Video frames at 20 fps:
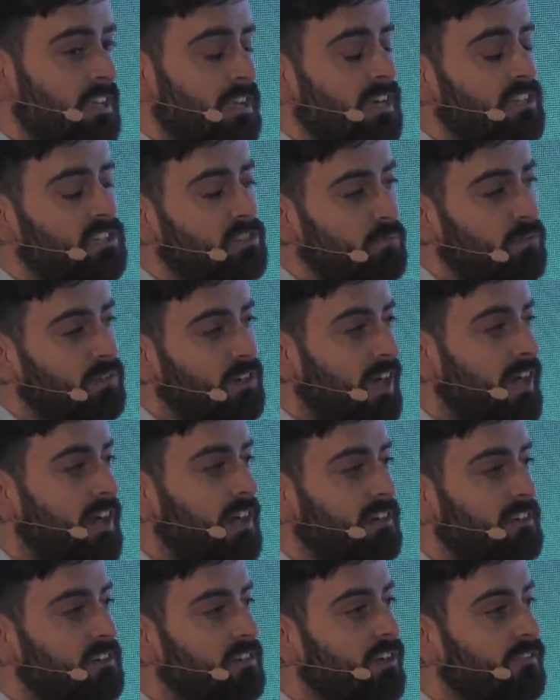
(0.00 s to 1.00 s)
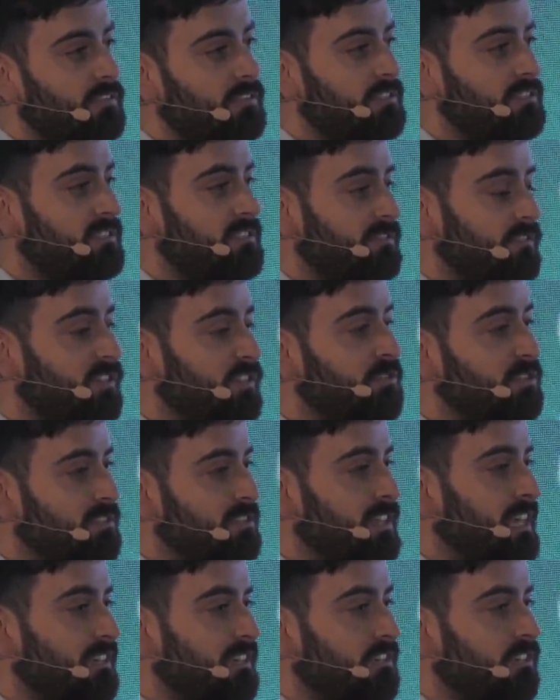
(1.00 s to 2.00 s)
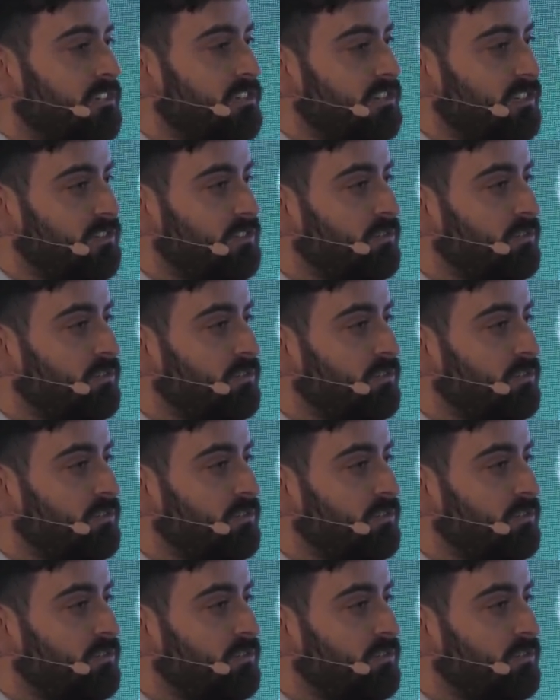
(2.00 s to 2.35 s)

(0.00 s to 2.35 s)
And so what our novel diffusion technology